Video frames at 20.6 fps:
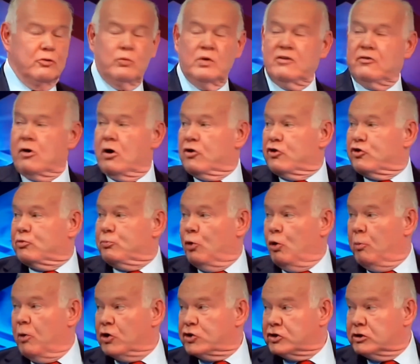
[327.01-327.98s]
We've got
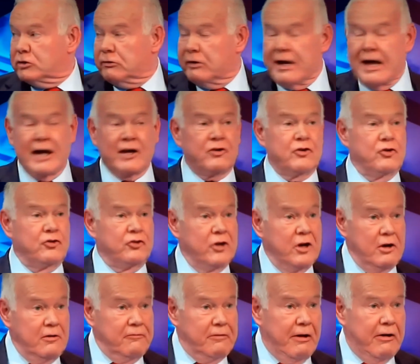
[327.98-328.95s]
small modular reactors,
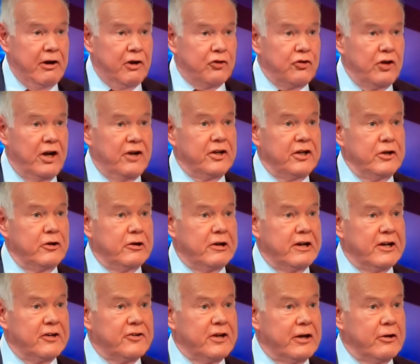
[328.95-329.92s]
very exciting
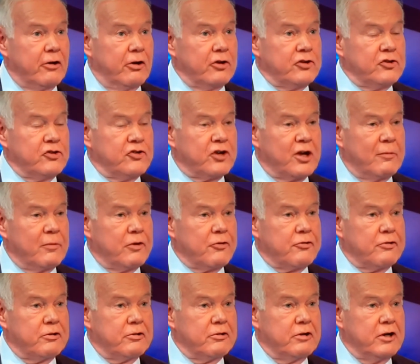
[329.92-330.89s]
nuclear technologies coming
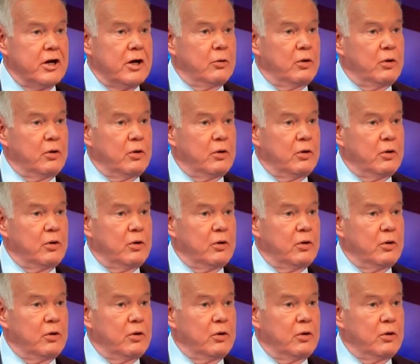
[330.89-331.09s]
through.